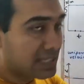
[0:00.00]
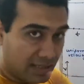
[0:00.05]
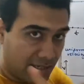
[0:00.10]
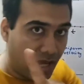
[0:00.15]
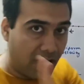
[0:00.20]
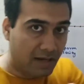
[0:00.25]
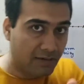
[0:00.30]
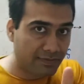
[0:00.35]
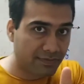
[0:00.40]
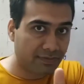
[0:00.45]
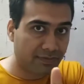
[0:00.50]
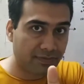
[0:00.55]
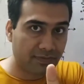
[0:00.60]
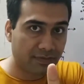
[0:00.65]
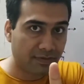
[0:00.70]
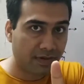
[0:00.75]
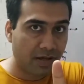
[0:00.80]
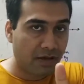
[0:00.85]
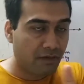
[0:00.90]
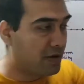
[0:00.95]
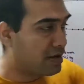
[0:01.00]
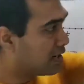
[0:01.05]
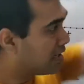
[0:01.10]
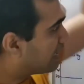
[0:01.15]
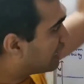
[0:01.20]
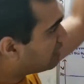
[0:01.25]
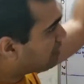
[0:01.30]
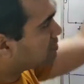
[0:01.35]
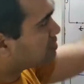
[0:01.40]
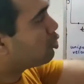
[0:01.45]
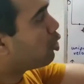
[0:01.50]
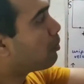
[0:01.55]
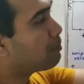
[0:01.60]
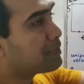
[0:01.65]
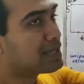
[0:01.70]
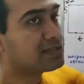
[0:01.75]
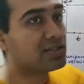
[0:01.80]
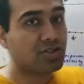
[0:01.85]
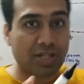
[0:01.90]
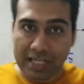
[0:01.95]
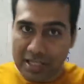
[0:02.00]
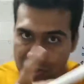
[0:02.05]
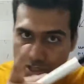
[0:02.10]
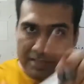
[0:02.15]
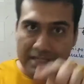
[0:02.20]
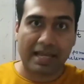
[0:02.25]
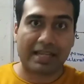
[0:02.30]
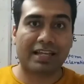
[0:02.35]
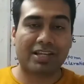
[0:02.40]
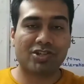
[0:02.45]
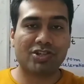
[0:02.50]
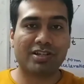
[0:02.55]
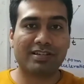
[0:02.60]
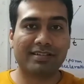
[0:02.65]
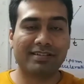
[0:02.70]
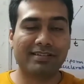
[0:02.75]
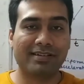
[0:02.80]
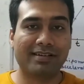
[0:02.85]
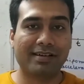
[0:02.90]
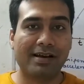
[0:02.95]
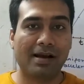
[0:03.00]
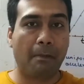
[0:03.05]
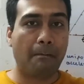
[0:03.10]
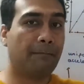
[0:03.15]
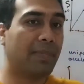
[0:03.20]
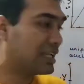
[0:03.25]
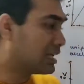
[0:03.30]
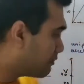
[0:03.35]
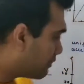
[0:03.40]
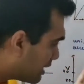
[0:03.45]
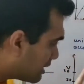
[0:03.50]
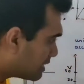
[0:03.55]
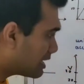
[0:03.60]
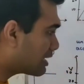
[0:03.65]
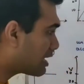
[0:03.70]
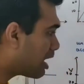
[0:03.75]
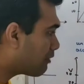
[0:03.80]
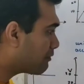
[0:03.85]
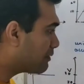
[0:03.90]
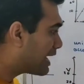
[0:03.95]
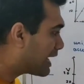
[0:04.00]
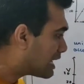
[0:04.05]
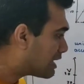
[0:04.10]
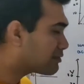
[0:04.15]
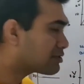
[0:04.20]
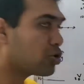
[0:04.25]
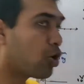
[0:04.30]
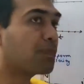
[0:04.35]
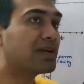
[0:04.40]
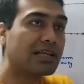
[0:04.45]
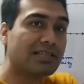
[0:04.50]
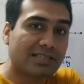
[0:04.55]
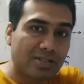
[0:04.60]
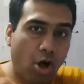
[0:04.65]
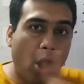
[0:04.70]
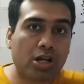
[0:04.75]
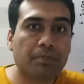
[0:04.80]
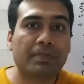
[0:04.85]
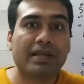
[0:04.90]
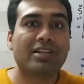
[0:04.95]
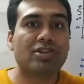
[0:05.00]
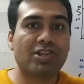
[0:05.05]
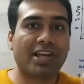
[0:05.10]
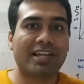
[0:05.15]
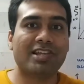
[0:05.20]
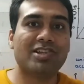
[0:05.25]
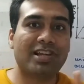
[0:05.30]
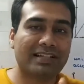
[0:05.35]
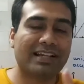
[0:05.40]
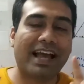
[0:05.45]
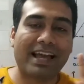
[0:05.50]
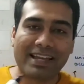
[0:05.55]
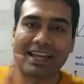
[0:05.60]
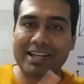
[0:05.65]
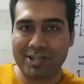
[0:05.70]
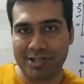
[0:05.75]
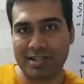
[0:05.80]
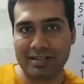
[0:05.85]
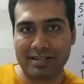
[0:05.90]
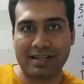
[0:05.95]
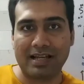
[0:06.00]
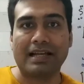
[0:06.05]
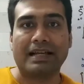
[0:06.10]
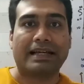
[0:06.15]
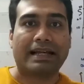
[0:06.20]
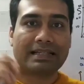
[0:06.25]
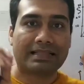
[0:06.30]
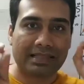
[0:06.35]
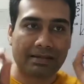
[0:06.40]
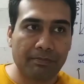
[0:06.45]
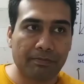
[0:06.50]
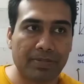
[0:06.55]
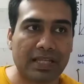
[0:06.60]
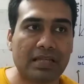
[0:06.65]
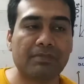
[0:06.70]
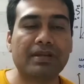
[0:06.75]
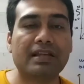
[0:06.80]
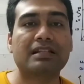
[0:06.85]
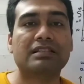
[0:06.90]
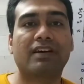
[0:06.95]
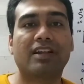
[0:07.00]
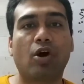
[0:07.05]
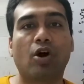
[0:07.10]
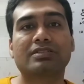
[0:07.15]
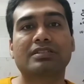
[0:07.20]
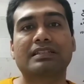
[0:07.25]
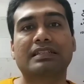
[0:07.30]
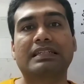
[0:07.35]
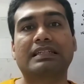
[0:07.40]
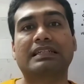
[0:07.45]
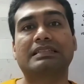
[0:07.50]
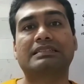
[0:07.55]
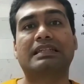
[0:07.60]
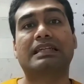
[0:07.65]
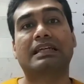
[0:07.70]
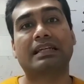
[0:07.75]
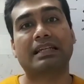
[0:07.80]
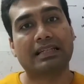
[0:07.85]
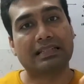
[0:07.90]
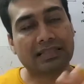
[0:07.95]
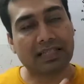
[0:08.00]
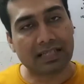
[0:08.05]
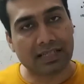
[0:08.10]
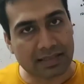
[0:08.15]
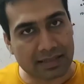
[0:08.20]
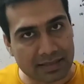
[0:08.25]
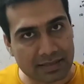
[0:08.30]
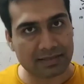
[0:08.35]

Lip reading: graph, where a negative slope means change in direction, but in VT graph, negative slope does not mean change in direction. It simply means velocity is decreasing.